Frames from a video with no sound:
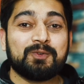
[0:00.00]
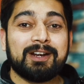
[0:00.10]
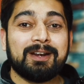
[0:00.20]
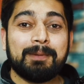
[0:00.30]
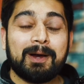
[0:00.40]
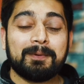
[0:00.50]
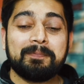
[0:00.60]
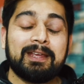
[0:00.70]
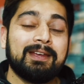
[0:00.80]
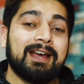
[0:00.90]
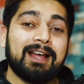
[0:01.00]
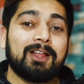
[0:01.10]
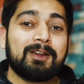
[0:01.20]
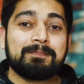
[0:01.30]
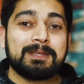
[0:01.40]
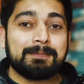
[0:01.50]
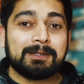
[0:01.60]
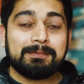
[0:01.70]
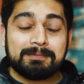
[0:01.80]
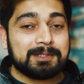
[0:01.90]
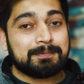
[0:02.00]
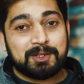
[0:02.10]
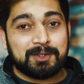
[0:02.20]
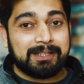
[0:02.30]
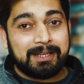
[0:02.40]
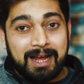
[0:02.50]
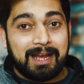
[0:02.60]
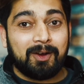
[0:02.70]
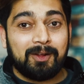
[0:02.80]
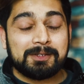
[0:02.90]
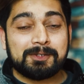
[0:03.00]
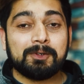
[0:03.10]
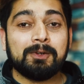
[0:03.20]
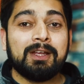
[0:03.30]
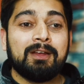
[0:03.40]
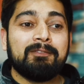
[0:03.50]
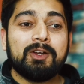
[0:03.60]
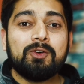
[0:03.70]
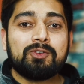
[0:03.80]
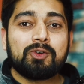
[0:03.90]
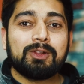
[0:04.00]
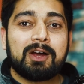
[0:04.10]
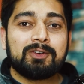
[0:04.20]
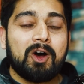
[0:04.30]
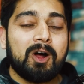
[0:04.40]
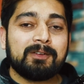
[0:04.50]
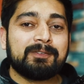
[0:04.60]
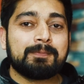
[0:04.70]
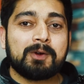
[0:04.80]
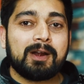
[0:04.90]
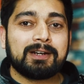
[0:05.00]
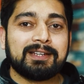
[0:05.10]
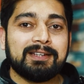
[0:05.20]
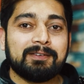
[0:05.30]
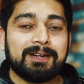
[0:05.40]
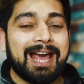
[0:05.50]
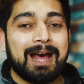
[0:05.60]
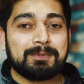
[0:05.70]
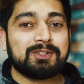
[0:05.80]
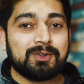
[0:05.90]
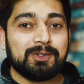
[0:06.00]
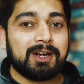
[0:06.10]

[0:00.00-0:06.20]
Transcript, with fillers: is worried about. A lot of people, especially I also, we don't roll out all of our product in our App Store.